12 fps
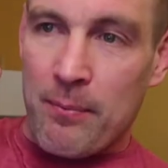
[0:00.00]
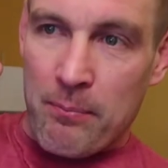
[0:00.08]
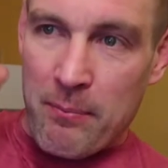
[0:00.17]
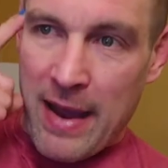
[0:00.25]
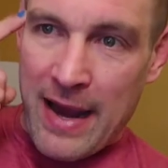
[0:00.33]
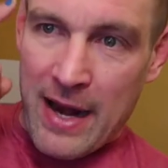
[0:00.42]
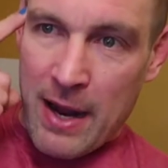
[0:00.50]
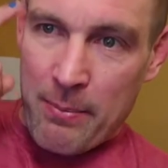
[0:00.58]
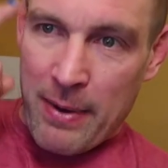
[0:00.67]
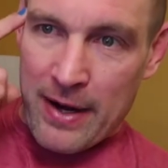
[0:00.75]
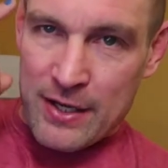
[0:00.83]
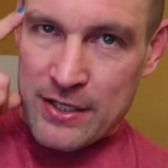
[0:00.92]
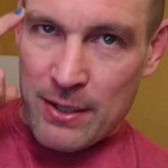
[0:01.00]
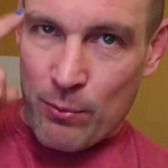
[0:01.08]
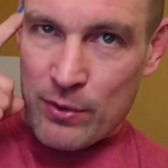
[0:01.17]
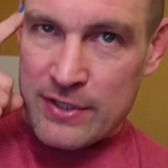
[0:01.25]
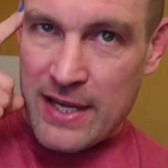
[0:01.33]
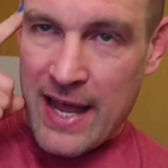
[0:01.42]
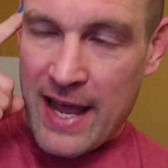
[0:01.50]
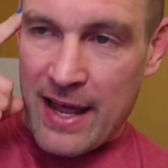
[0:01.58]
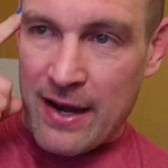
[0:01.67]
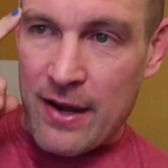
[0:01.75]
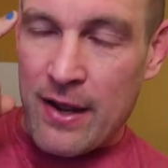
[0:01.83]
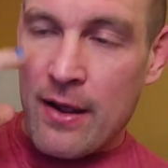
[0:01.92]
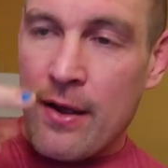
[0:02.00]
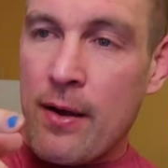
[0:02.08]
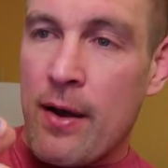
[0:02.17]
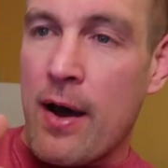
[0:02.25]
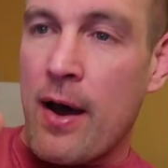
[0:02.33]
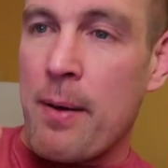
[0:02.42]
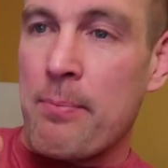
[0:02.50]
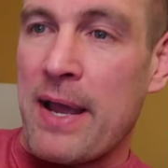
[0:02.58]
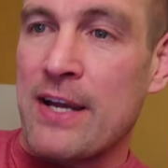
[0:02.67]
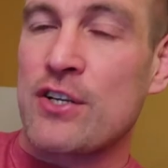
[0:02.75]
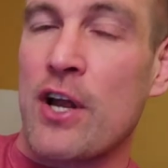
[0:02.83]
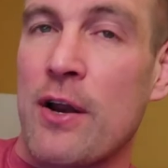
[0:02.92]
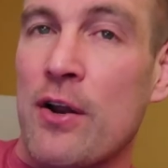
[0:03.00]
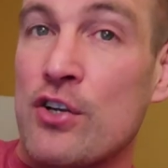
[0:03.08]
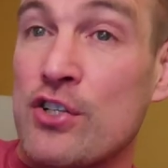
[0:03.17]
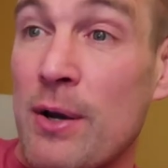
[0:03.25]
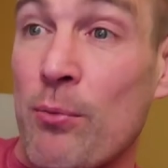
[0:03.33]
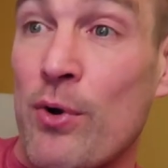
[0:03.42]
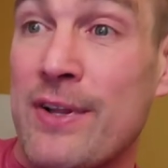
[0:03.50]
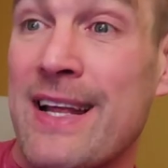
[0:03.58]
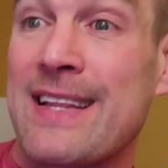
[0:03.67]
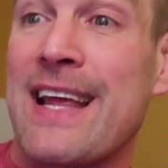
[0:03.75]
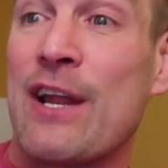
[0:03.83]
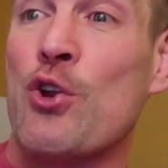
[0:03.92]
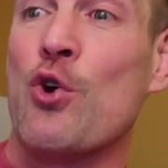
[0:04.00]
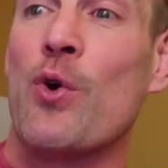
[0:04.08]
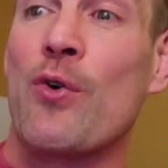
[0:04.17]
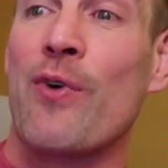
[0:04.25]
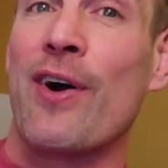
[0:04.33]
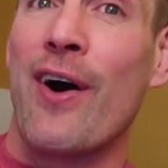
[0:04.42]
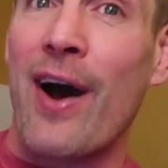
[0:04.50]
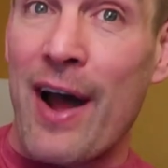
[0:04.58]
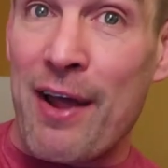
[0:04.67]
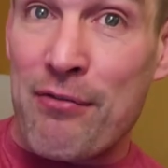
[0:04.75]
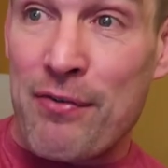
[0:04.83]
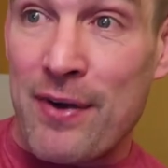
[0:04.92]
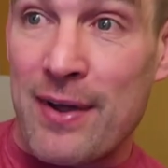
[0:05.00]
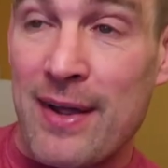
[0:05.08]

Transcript: made up out of someone's head uh, based on someone that they knew in real life.